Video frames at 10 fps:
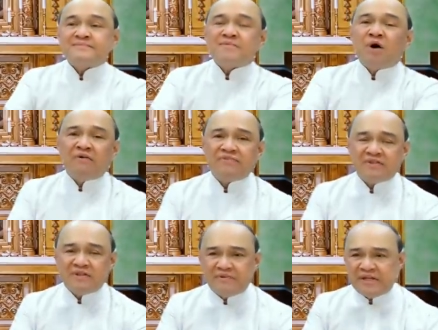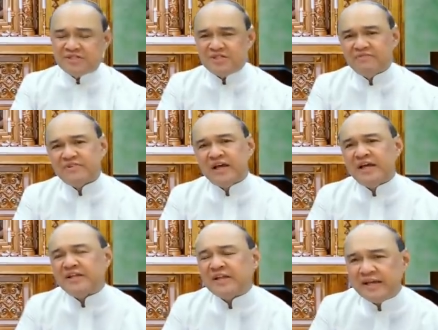off the ridge of
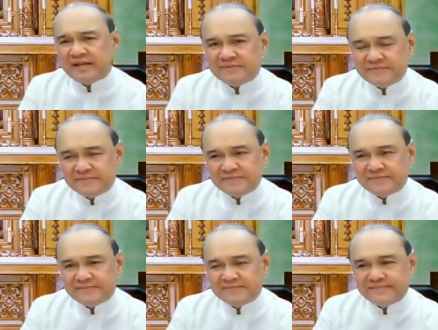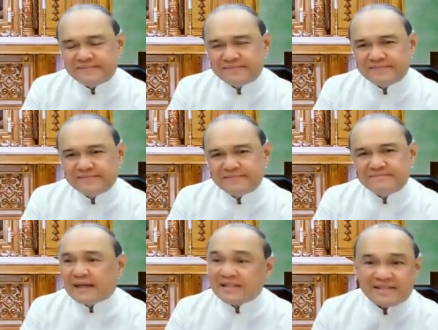Tagaytay,
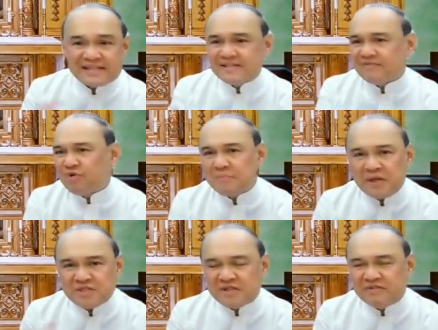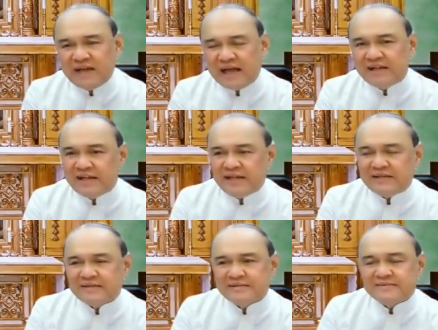because that's the formation of Galilee,
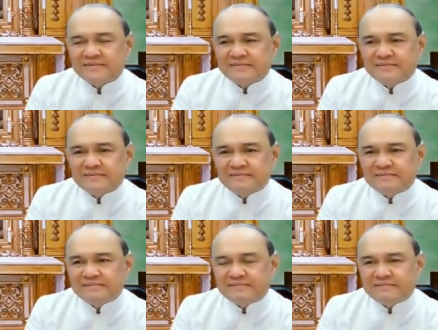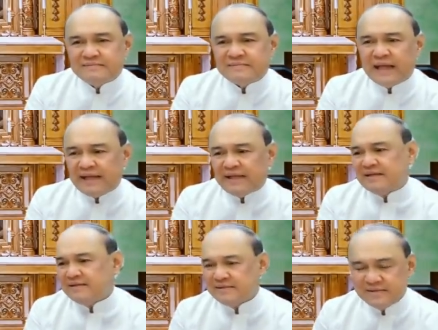like
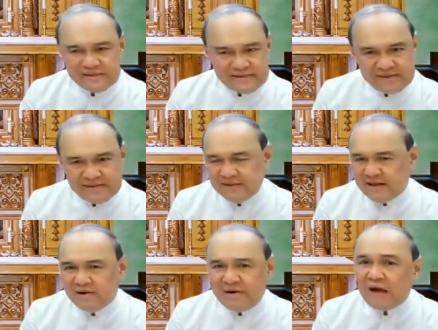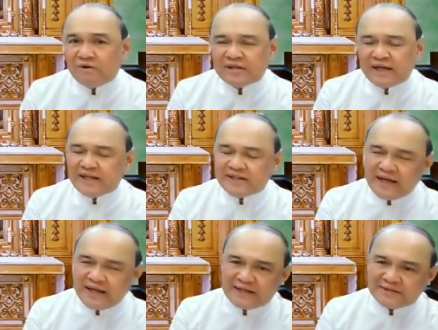around
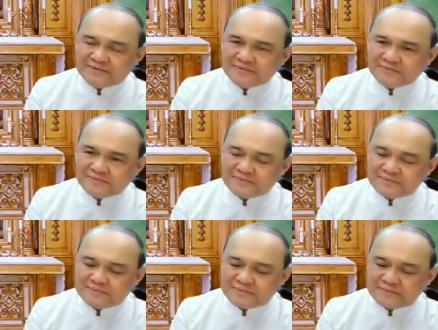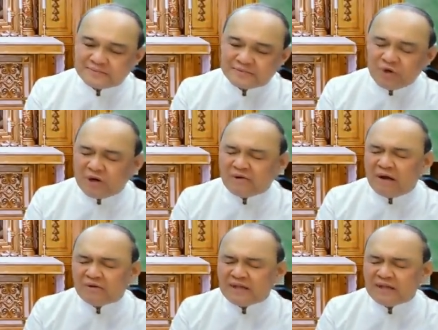Tagaytay or around the